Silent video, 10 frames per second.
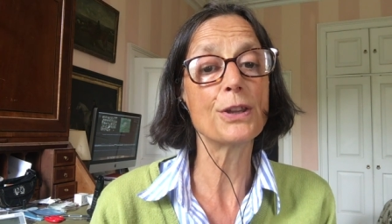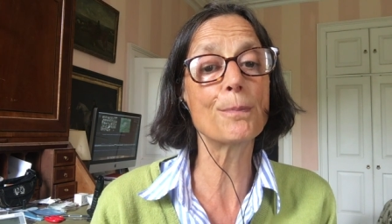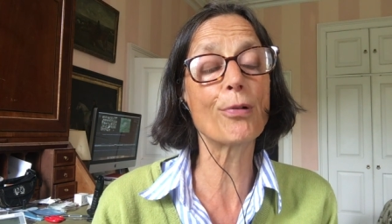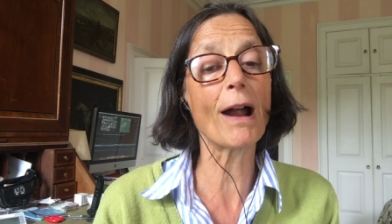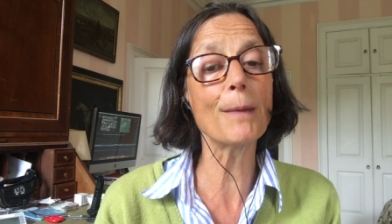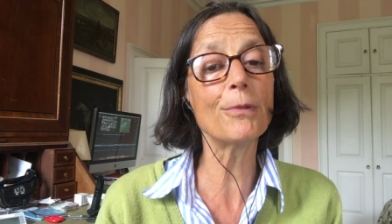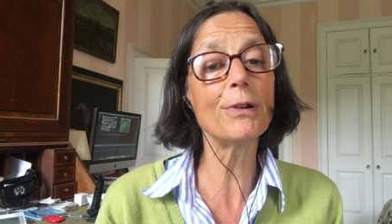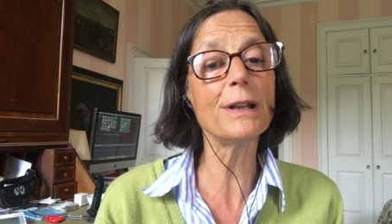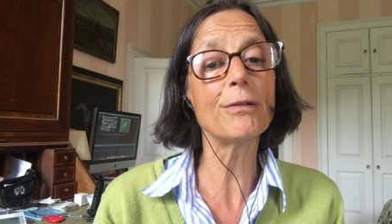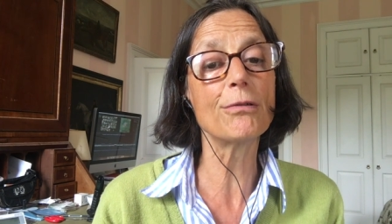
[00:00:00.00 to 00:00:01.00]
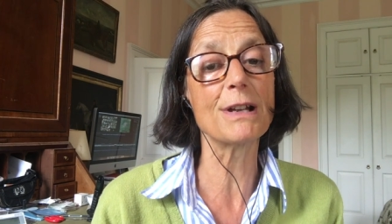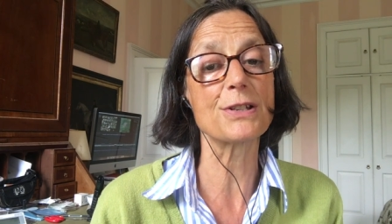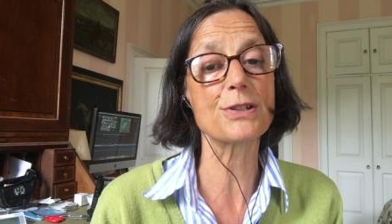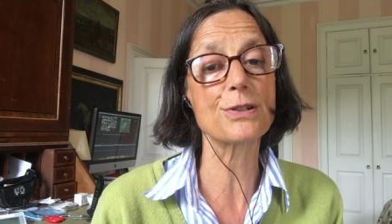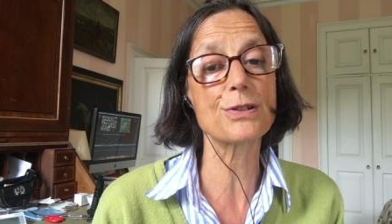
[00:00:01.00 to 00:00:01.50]
the primary
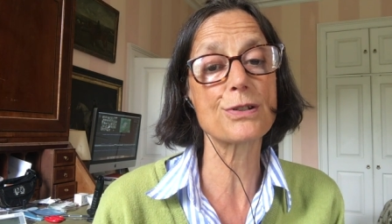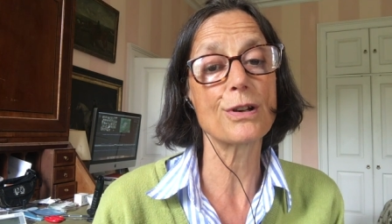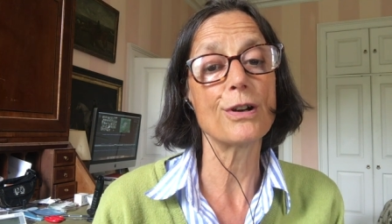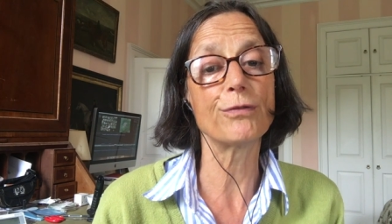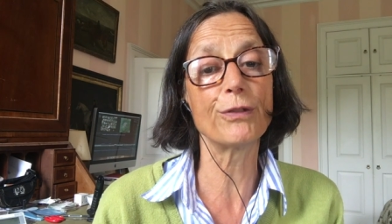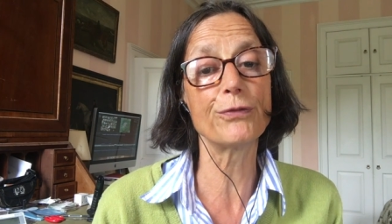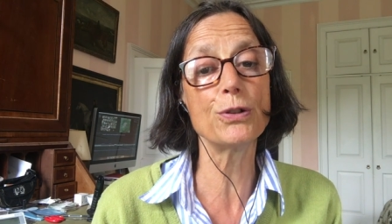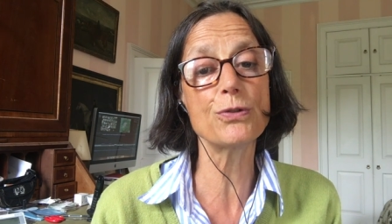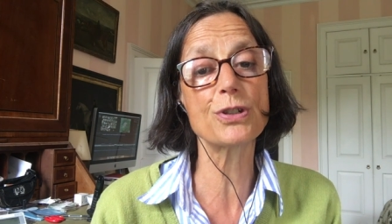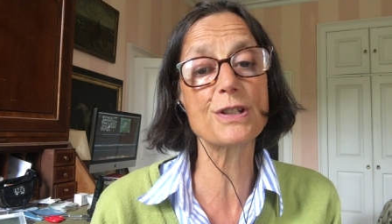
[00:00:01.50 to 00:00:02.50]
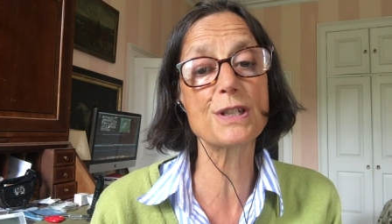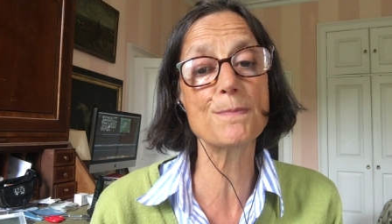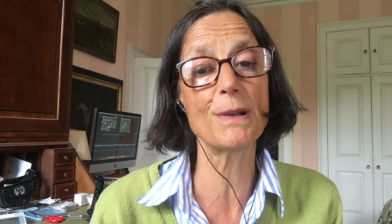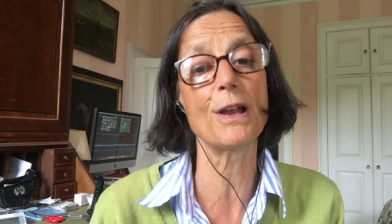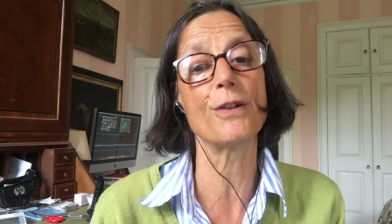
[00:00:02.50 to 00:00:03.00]
risks for future
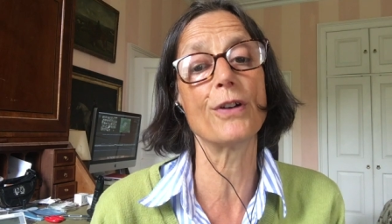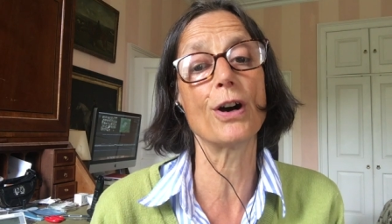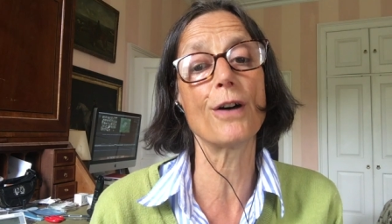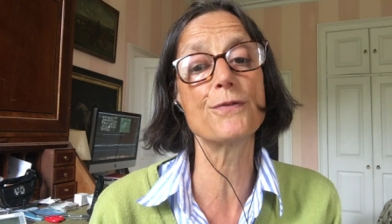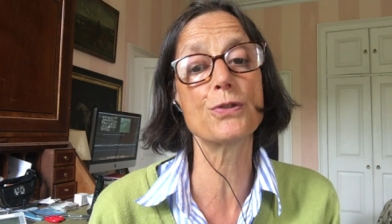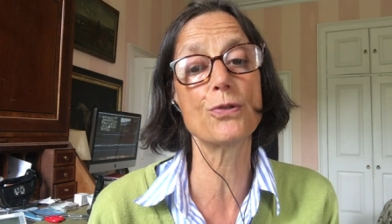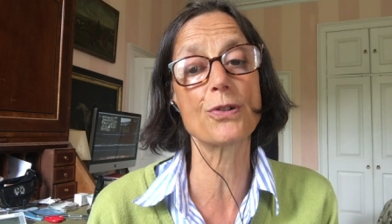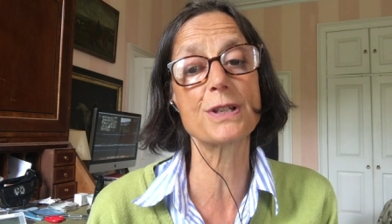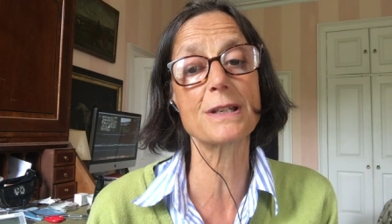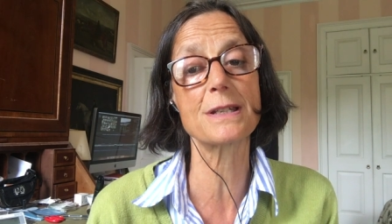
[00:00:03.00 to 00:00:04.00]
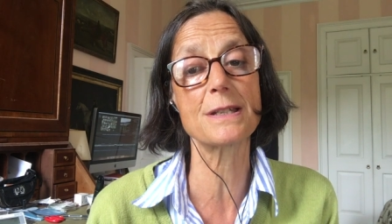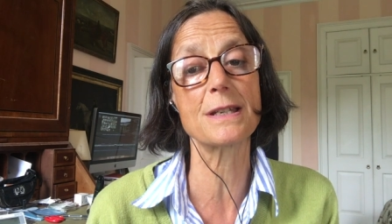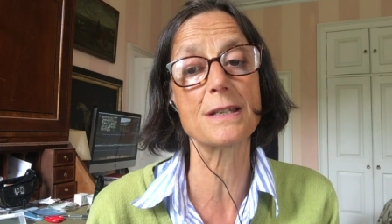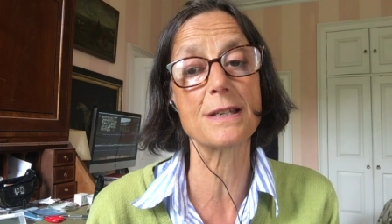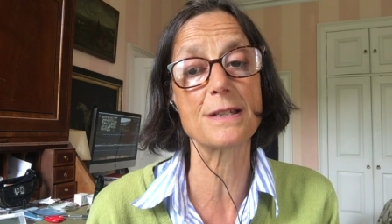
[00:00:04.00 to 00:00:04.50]
spillover of zoonotic
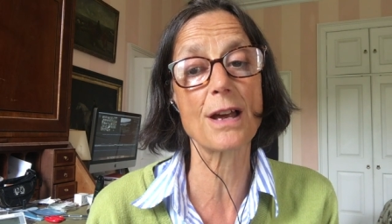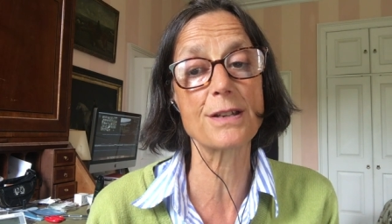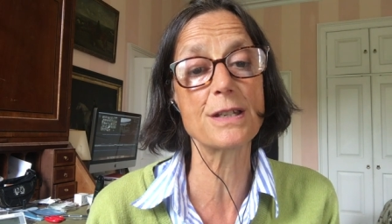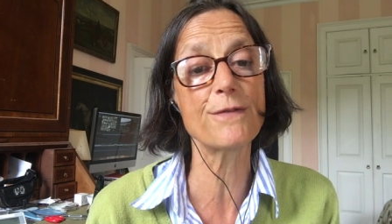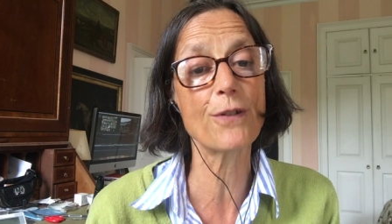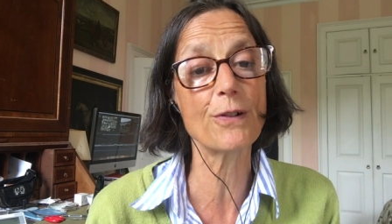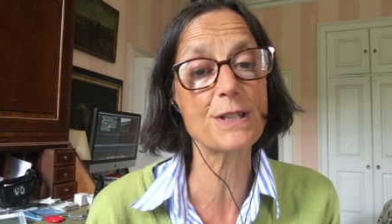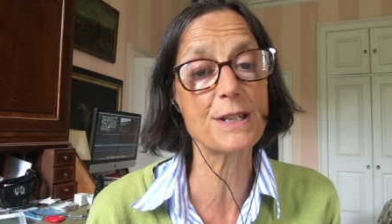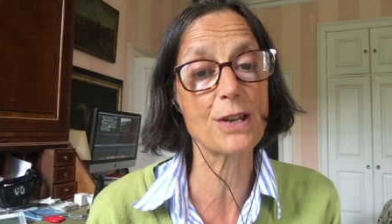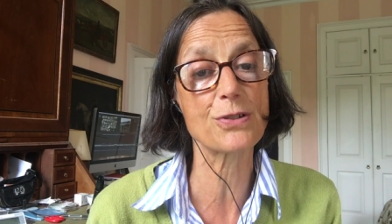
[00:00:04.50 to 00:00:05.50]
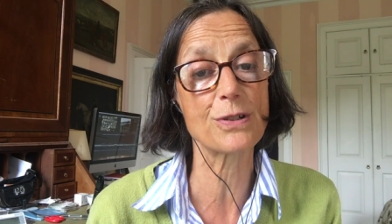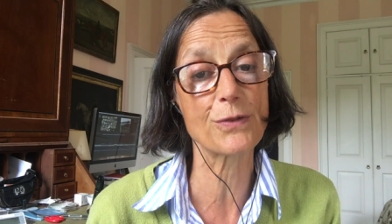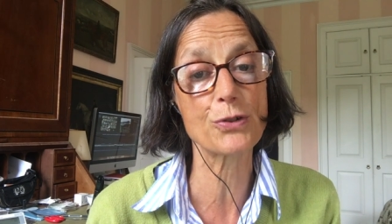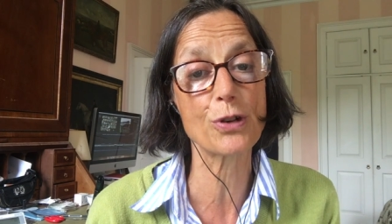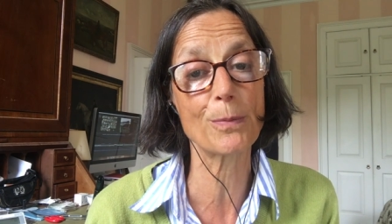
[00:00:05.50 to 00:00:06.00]
diseases are deforestation
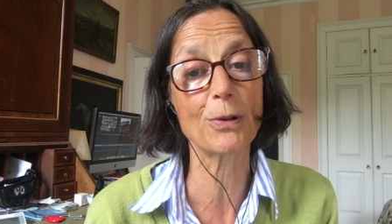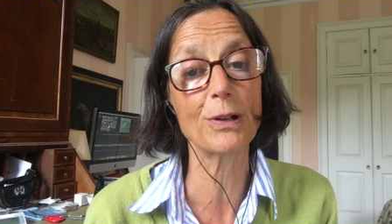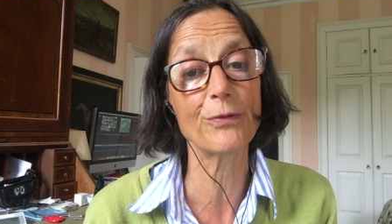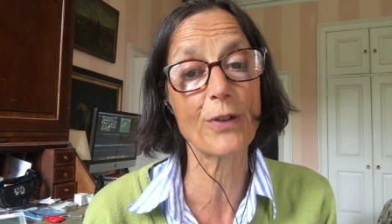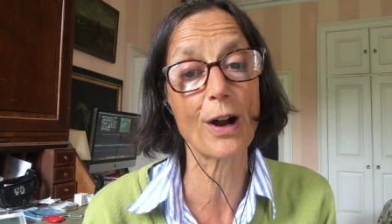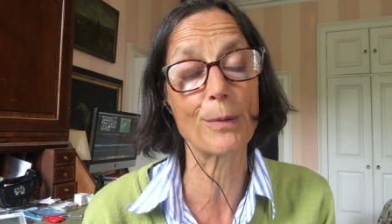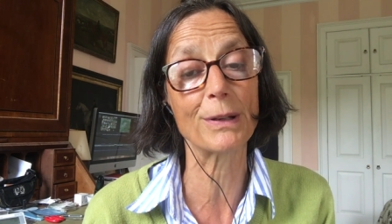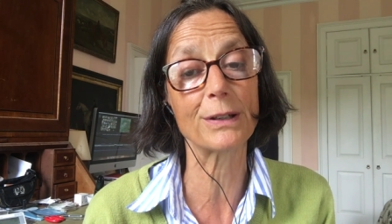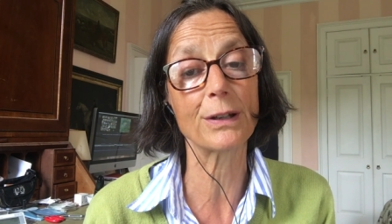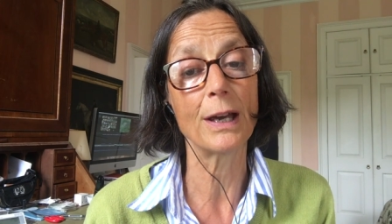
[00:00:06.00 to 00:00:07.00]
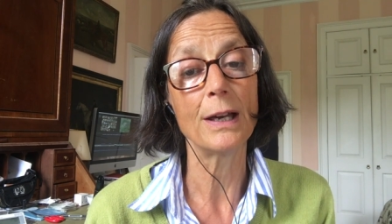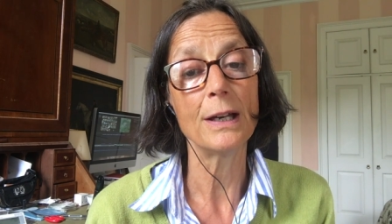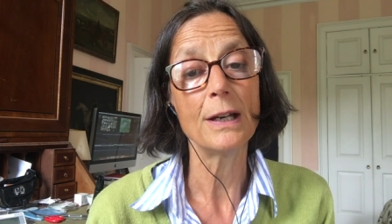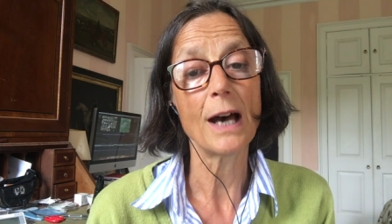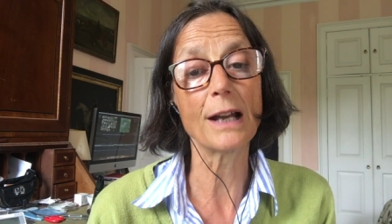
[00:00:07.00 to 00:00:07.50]
of the tropical environment,
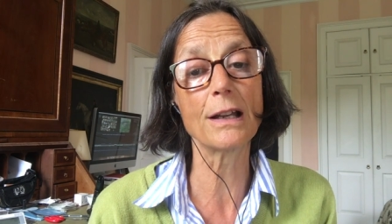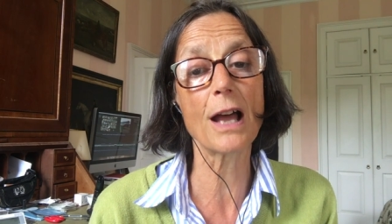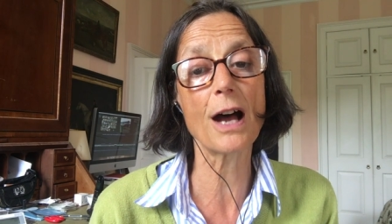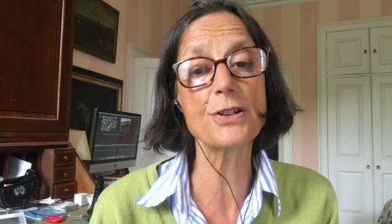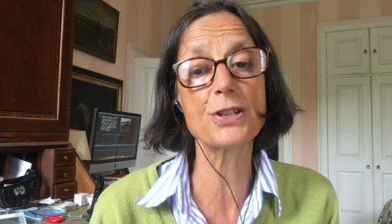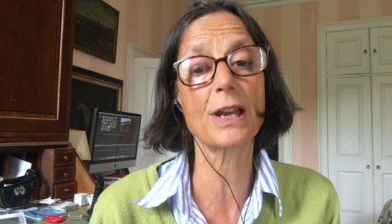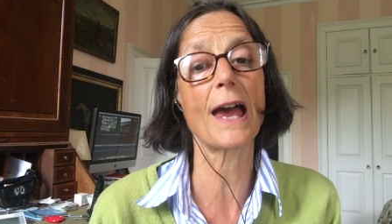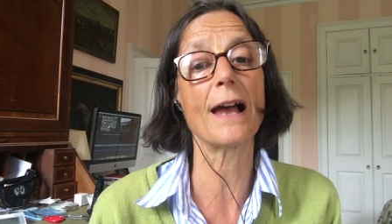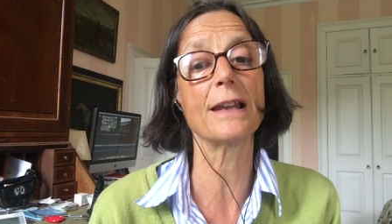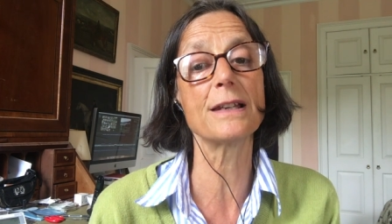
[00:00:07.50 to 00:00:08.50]
and large scale